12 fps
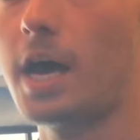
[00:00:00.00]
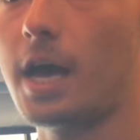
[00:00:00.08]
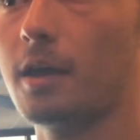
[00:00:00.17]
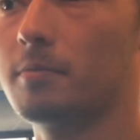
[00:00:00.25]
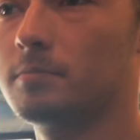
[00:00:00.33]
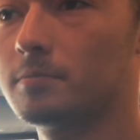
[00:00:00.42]

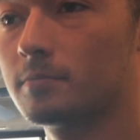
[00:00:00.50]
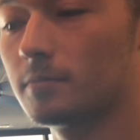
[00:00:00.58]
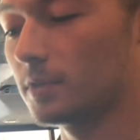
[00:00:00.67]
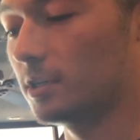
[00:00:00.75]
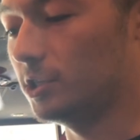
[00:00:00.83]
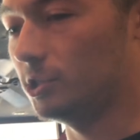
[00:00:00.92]

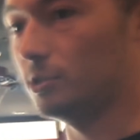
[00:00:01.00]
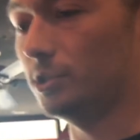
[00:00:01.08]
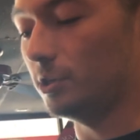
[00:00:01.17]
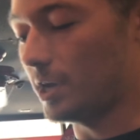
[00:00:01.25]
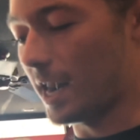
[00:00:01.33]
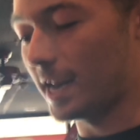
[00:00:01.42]

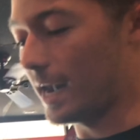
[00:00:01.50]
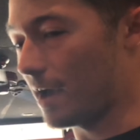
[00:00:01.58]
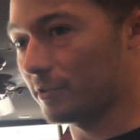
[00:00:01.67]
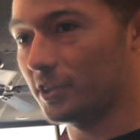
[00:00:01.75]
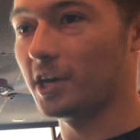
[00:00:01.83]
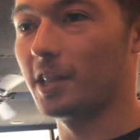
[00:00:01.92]
die. Got to eat
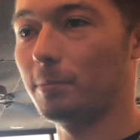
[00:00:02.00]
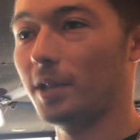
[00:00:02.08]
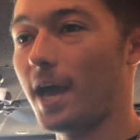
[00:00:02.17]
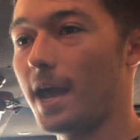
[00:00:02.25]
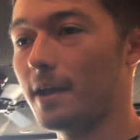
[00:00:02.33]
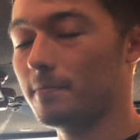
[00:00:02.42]
everything on the
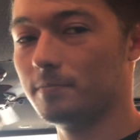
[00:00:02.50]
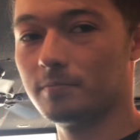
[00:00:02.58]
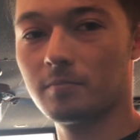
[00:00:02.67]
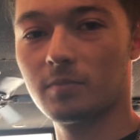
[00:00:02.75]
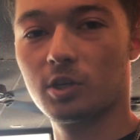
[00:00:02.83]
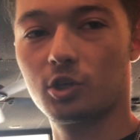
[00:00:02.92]
plate:
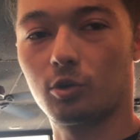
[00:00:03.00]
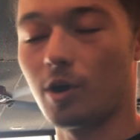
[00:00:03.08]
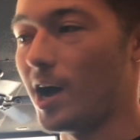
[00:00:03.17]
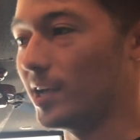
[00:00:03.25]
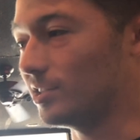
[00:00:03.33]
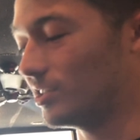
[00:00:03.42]

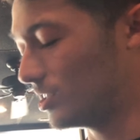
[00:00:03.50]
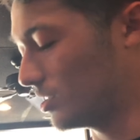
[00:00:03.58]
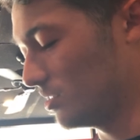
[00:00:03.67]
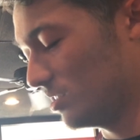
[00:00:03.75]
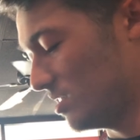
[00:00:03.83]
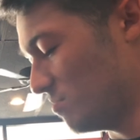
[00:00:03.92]
crust,
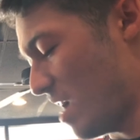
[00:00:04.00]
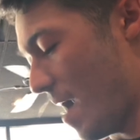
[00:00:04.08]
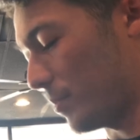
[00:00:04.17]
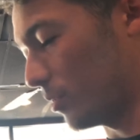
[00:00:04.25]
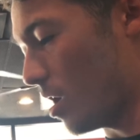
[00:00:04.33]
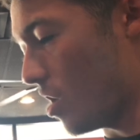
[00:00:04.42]

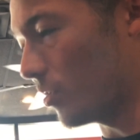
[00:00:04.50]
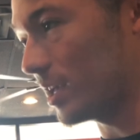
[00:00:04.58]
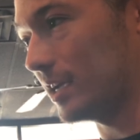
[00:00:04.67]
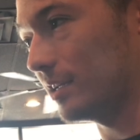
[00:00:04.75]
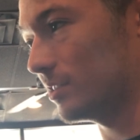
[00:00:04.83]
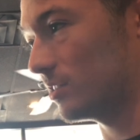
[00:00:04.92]

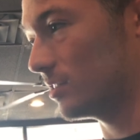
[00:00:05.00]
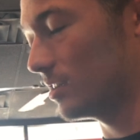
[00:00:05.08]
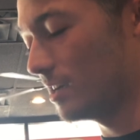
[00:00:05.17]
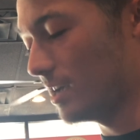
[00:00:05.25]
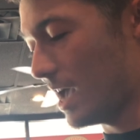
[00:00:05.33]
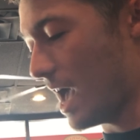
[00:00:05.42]
pepperonis,
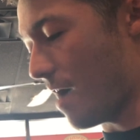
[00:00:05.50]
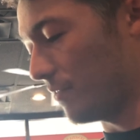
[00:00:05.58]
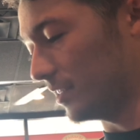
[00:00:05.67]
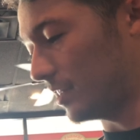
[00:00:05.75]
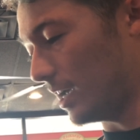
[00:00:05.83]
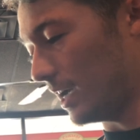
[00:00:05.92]

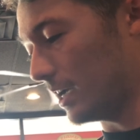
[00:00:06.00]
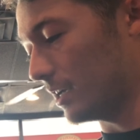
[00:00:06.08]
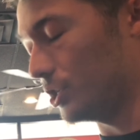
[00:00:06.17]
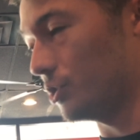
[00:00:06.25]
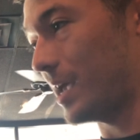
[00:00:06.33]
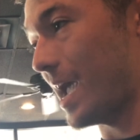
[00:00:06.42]
everything.
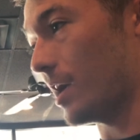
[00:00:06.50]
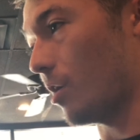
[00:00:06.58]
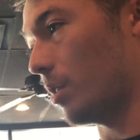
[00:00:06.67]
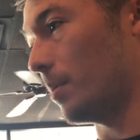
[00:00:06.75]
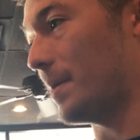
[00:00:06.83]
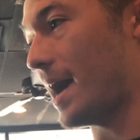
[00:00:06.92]
You can't go
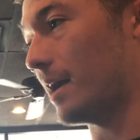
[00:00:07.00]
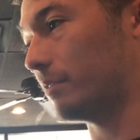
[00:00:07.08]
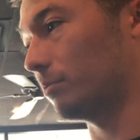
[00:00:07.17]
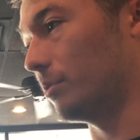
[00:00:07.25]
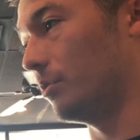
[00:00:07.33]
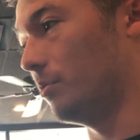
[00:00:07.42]
to the
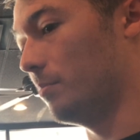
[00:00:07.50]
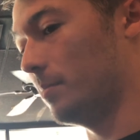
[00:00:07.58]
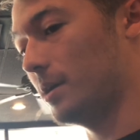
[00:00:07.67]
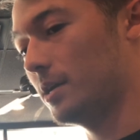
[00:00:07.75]
bathroom.